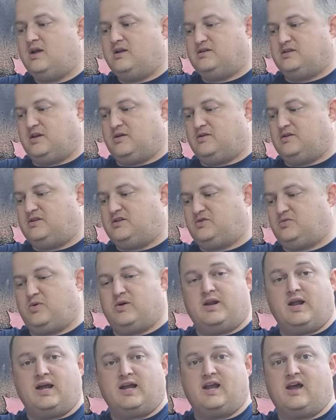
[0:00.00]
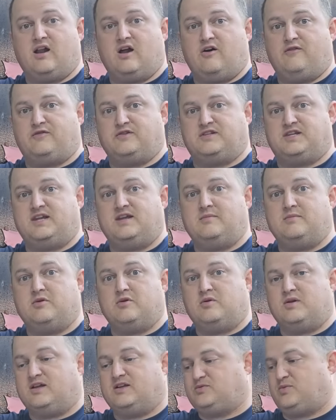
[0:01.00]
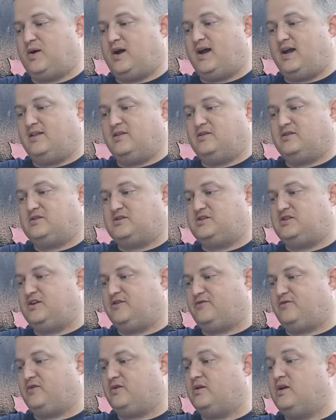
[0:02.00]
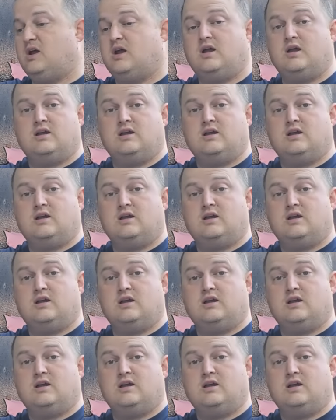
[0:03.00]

So this is one I got off of Temu. That's why it looks different.